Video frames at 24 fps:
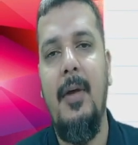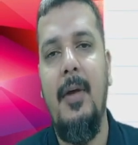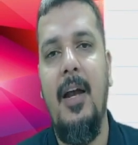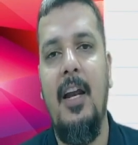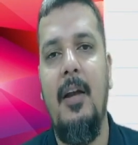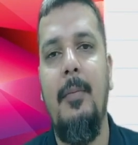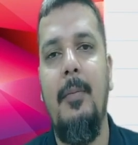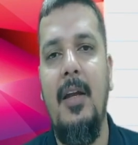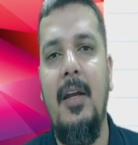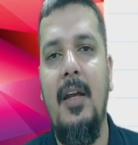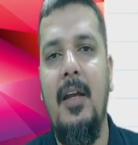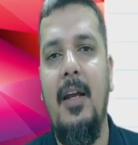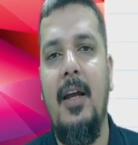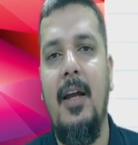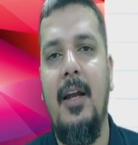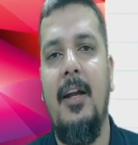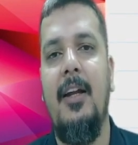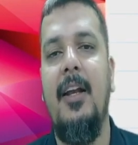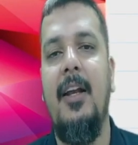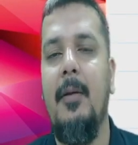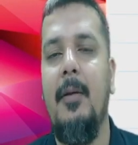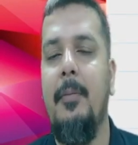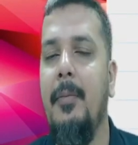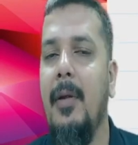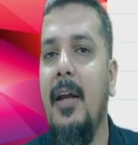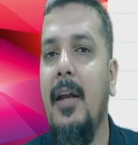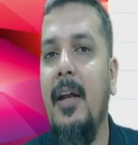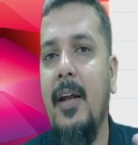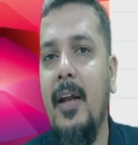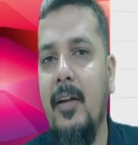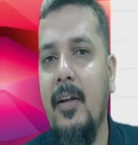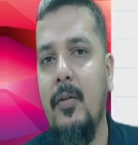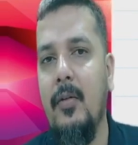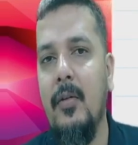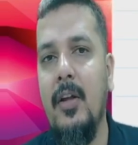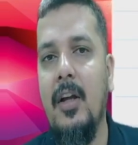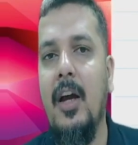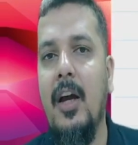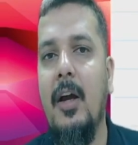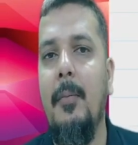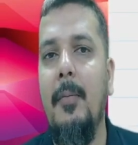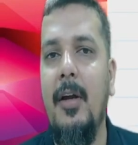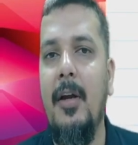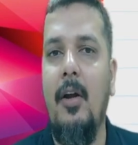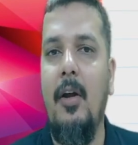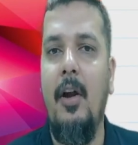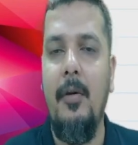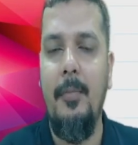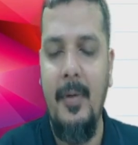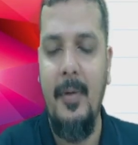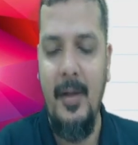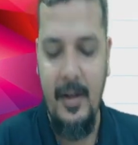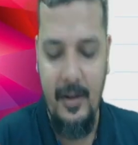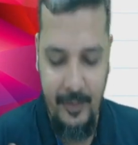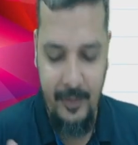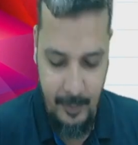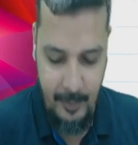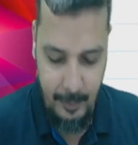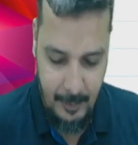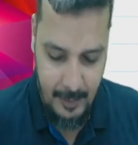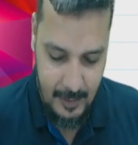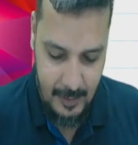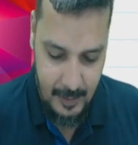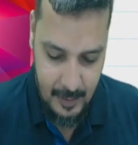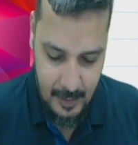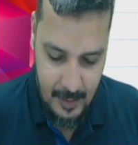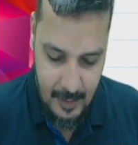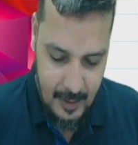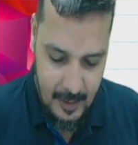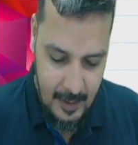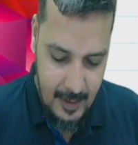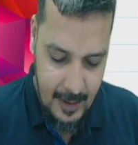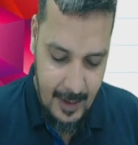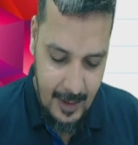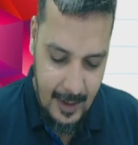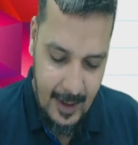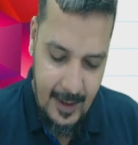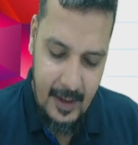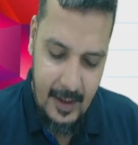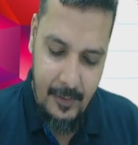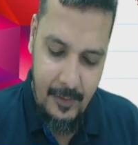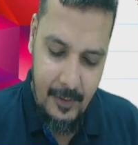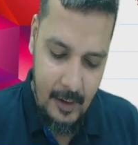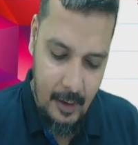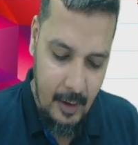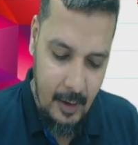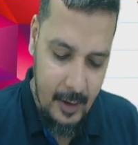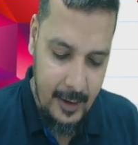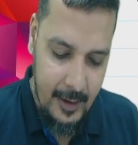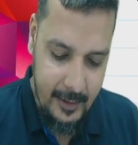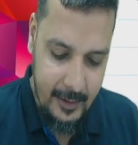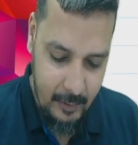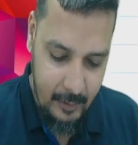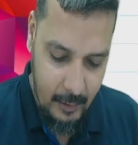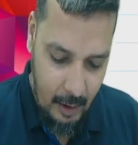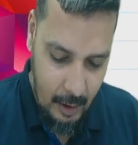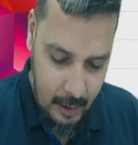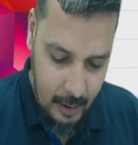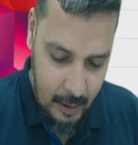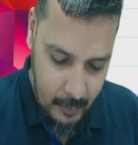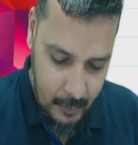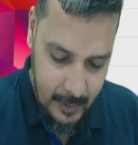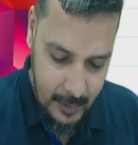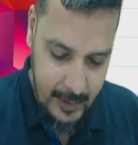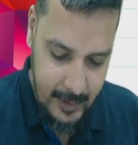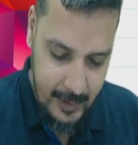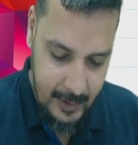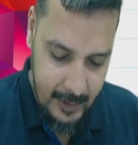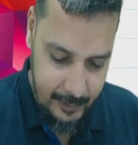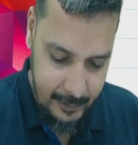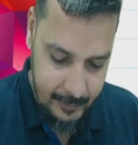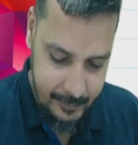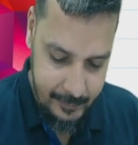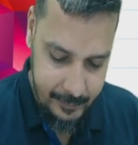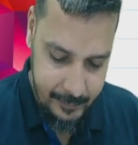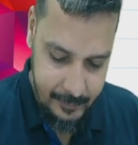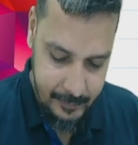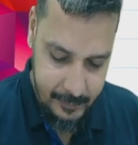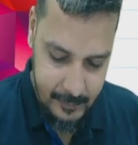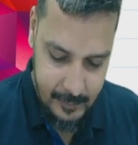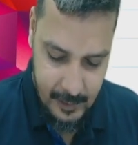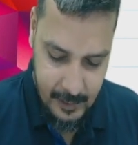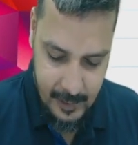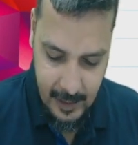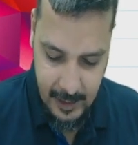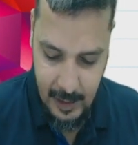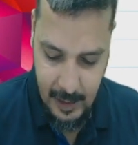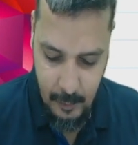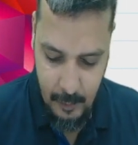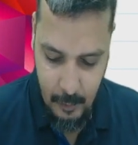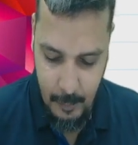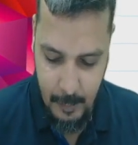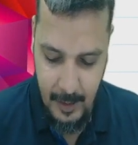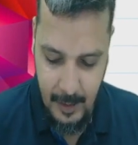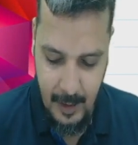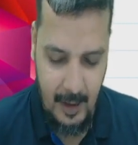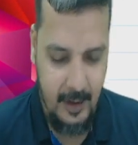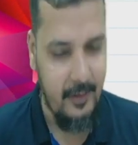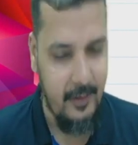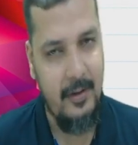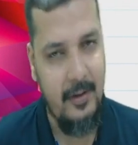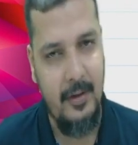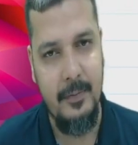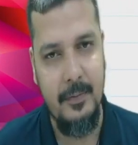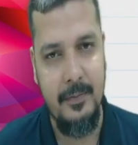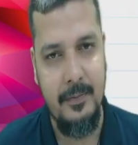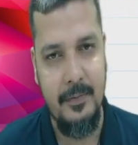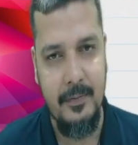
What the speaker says: I will be collecting and paying tax to the government, not my recipient. And if at all it is not doing that, then it would be RCM.